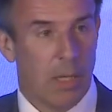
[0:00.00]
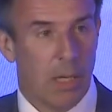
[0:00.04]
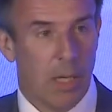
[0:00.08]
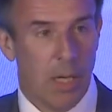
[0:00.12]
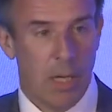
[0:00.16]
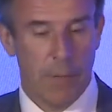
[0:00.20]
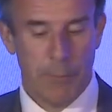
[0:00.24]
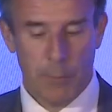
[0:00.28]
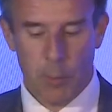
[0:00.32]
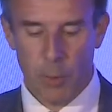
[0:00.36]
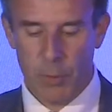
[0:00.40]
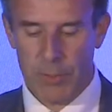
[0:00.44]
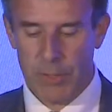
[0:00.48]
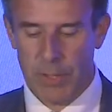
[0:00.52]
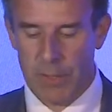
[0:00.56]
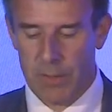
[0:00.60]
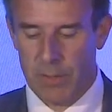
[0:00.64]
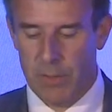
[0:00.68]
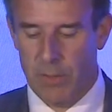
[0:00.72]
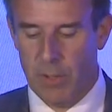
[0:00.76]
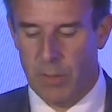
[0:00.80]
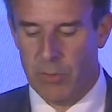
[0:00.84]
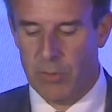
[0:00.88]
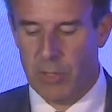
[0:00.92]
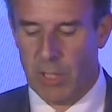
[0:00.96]
Of course, it's
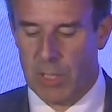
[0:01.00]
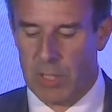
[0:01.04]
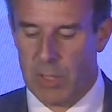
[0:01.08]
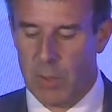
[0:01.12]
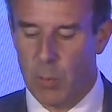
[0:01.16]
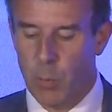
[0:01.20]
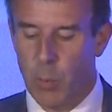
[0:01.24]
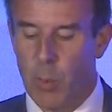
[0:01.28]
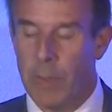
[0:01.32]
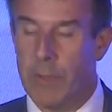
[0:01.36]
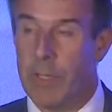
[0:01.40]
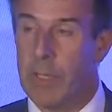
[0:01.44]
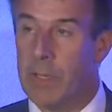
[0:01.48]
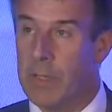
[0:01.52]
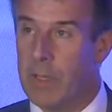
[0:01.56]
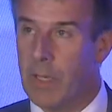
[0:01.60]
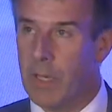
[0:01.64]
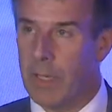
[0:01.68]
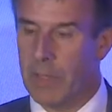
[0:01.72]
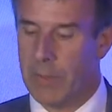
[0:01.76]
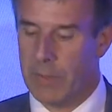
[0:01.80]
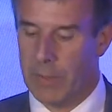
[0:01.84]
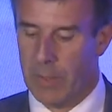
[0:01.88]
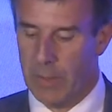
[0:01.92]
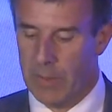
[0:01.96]
not just within the
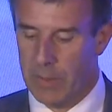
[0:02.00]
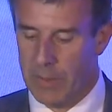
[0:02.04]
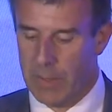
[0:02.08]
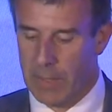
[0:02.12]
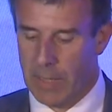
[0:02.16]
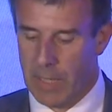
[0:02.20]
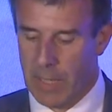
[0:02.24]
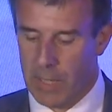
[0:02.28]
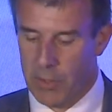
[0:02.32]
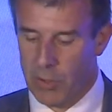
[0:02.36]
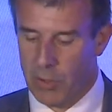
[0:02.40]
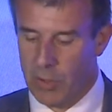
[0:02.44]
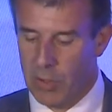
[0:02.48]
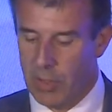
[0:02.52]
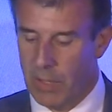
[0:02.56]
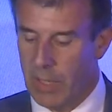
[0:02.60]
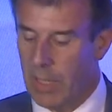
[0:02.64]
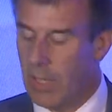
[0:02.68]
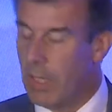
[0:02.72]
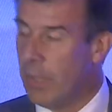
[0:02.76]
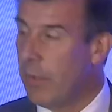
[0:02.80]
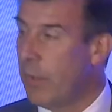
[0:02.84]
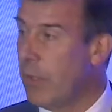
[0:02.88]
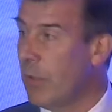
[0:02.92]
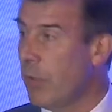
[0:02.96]
association
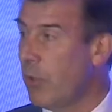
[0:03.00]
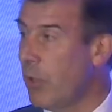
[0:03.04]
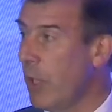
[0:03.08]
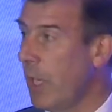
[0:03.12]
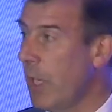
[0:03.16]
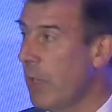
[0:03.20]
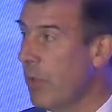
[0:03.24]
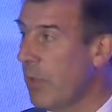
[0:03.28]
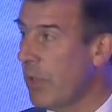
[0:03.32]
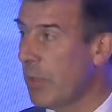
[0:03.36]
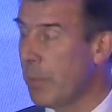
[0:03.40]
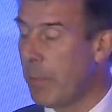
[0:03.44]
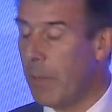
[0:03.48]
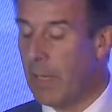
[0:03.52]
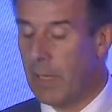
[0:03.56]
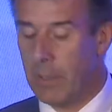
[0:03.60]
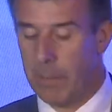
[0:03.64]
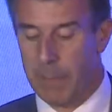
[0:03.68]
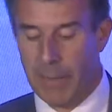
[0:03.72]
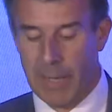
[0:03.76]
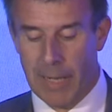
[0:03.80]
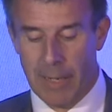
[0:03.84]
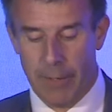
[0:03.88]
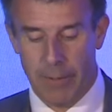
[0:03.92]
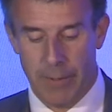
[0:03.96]
that change has been
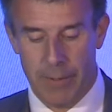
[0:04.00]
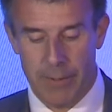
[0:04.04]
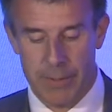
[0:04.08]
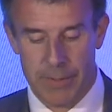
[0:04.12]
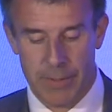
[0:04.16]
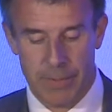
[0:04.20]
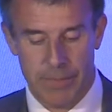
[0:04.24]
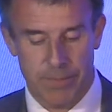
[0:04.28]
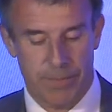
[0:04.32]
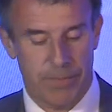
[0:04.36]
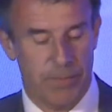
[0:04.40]
apparent.